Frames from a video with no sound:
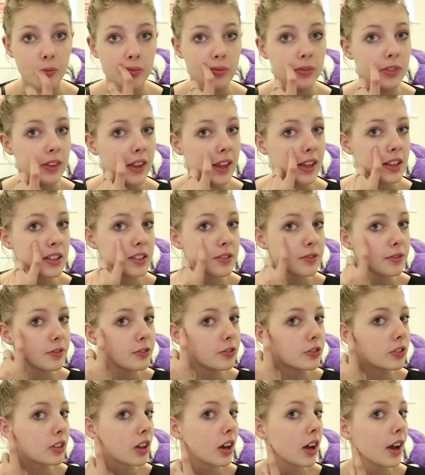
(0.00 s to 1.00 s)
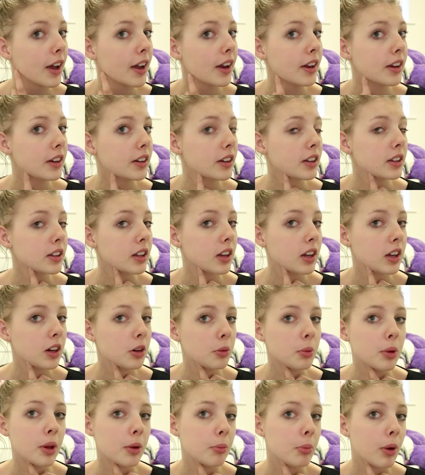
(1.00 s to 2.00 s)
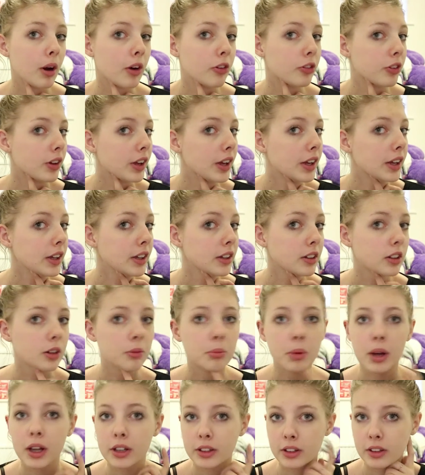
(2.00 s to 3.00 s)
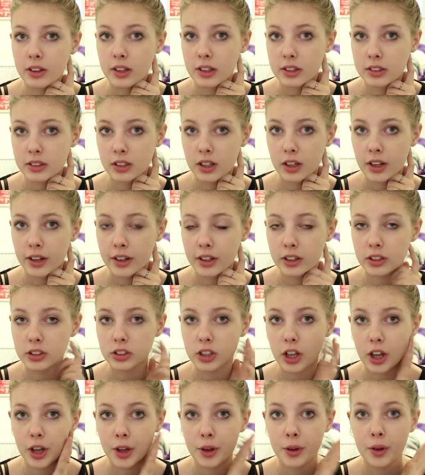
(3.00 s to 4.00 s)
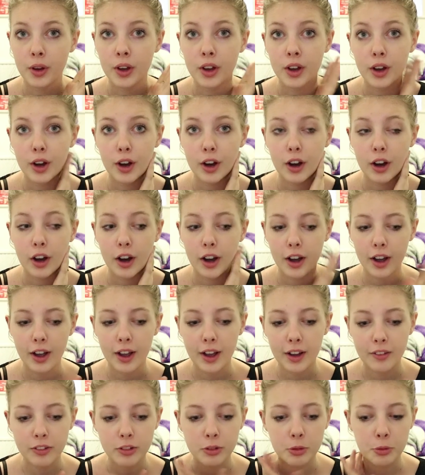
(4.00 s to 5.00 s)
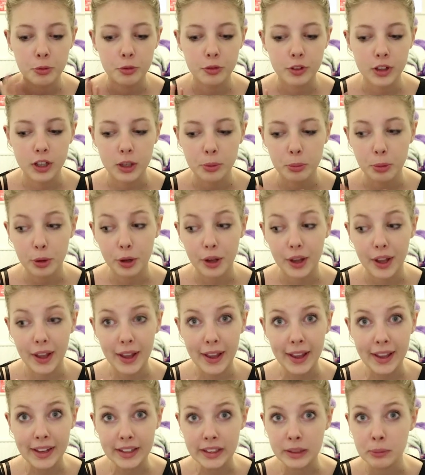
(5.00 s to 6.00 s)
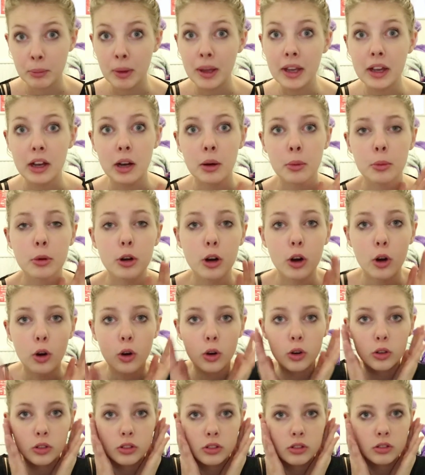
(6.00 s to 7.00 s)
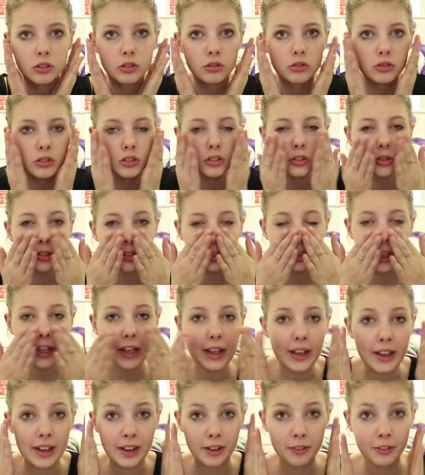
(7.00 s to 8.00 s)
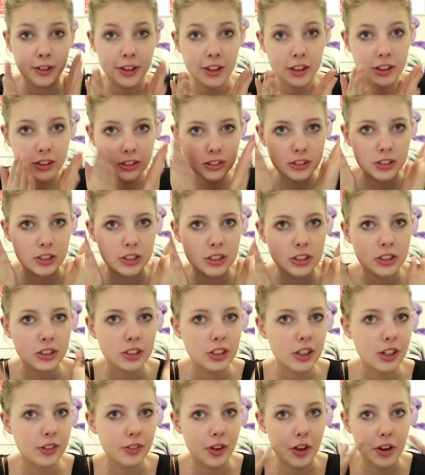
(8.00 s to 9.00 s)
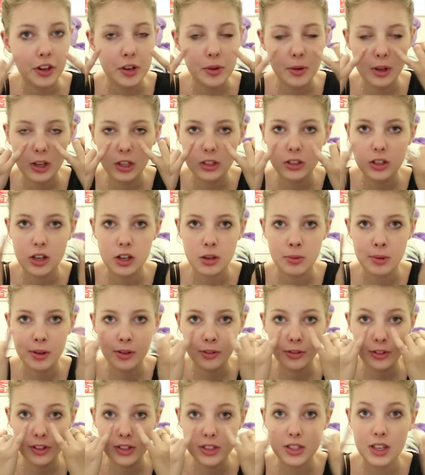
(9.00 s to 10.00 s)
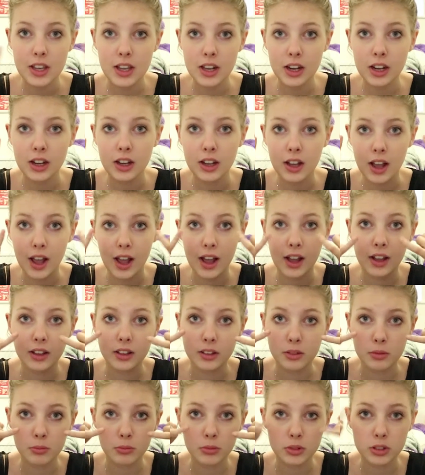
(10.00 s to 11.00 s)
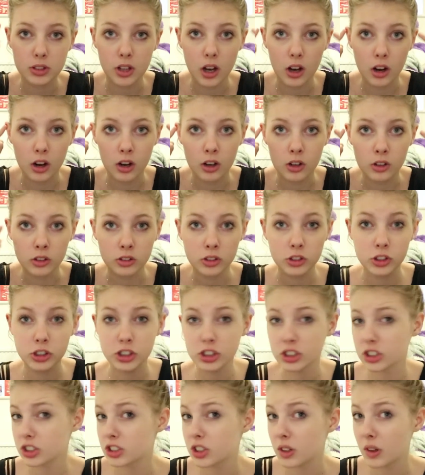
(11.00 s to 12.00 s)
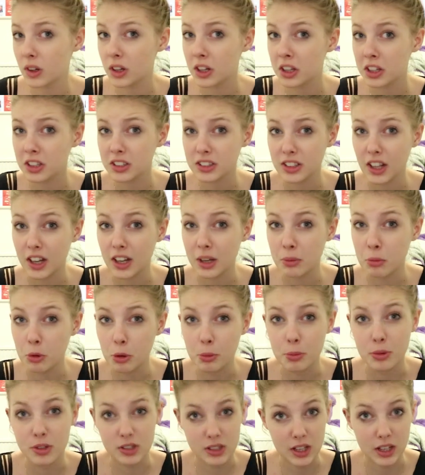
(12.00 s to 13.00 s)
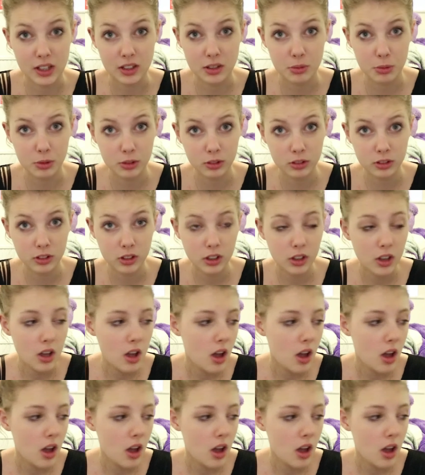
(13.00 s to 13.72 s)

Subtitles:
This side is a little bit puffy compared to this side. So I haven't really put any makeup on the area. I've only put a tiny bit of concealer and mascara on just so I look slightly more presentable.